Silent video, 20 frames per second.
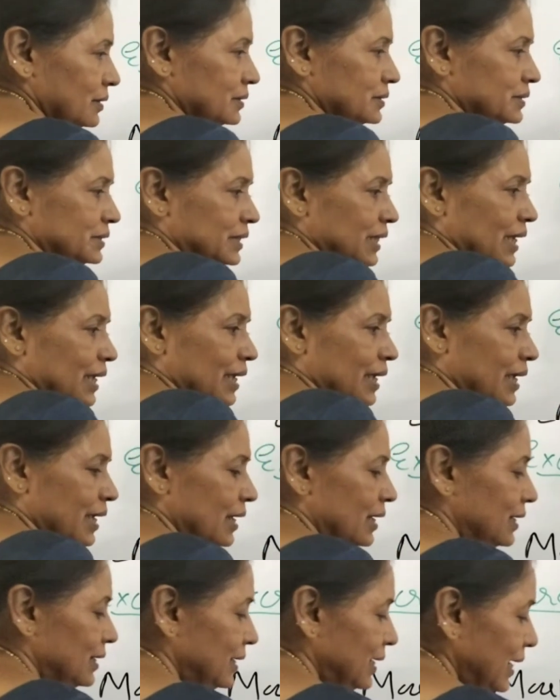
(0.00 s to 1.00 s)

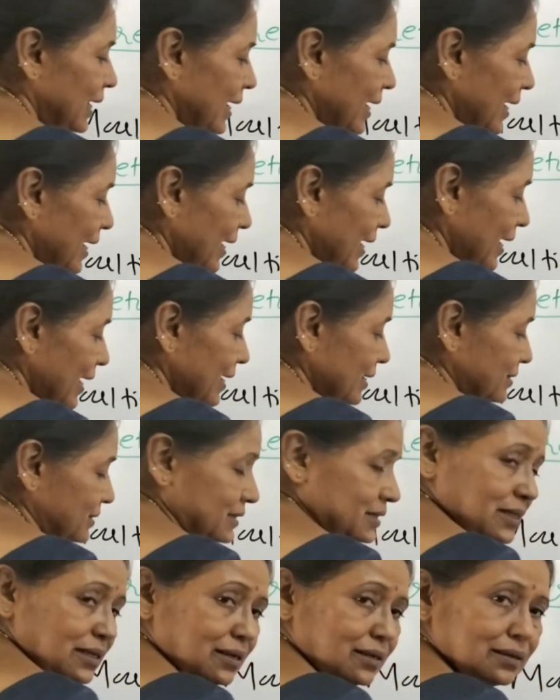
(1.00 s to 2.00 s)
they lay
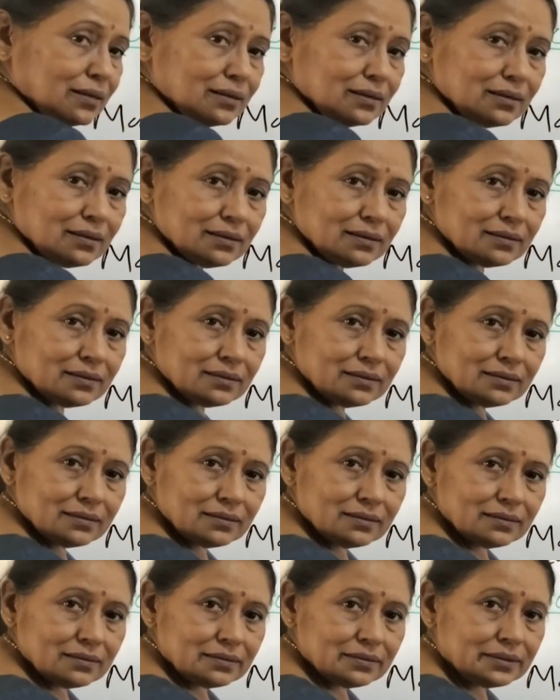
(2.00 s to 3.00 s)
eggs.
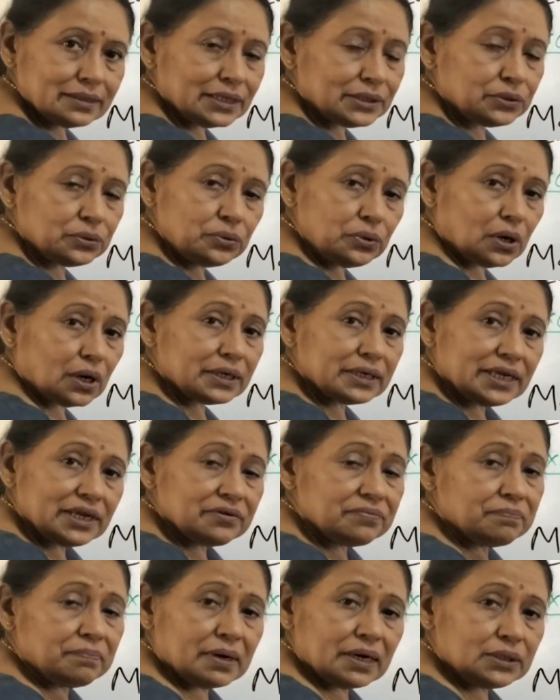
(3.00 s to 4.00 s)
They do not
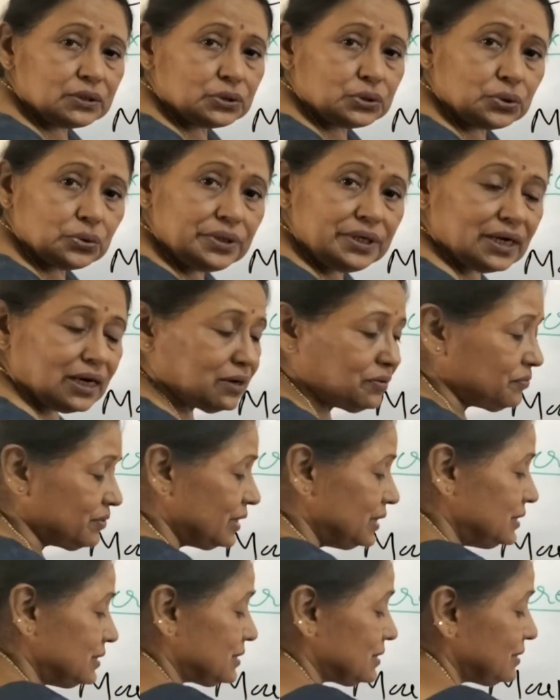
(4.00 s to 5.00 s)
give birth to young
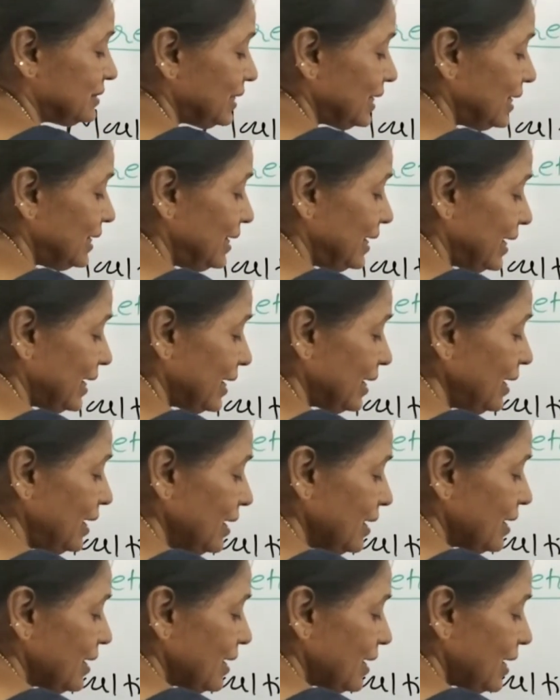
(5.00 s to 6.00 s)
ones. They lay
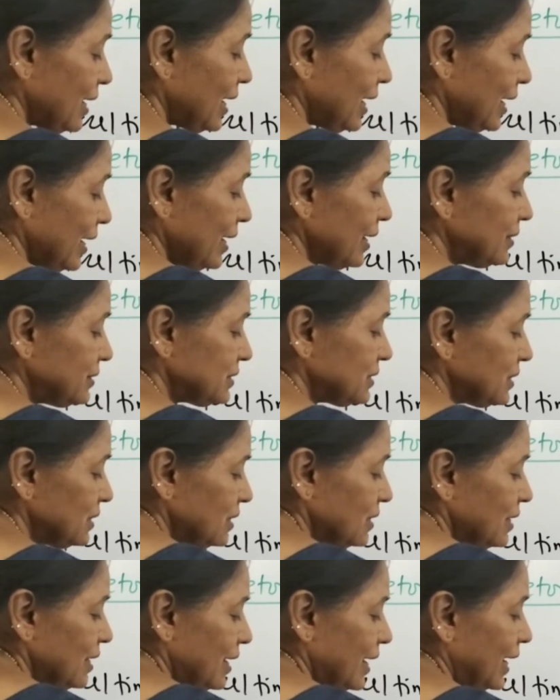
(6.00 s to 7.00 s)
eggs,
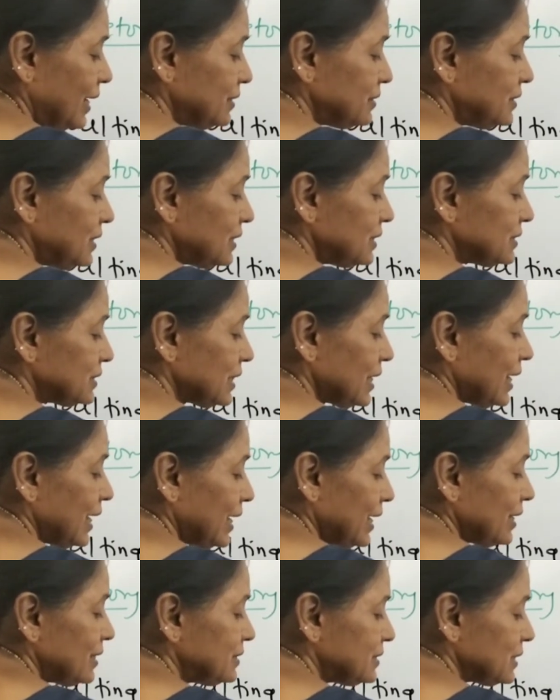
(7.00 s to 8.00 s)
and these
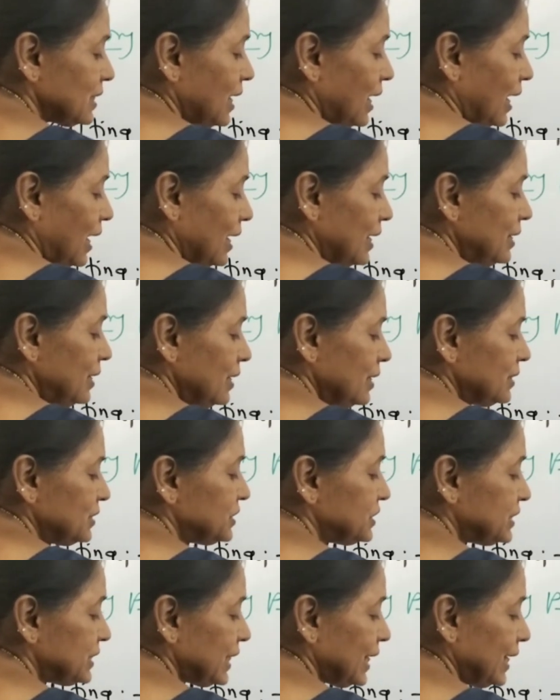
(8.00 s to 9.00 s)
eggs are
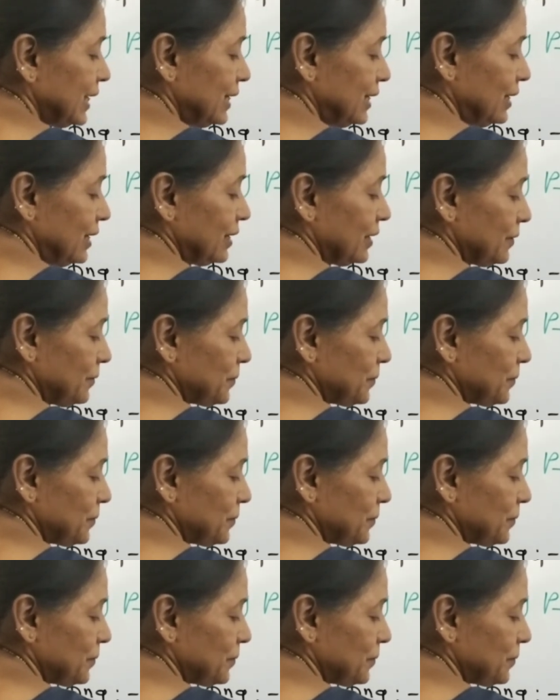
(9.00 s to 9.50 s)
shelled,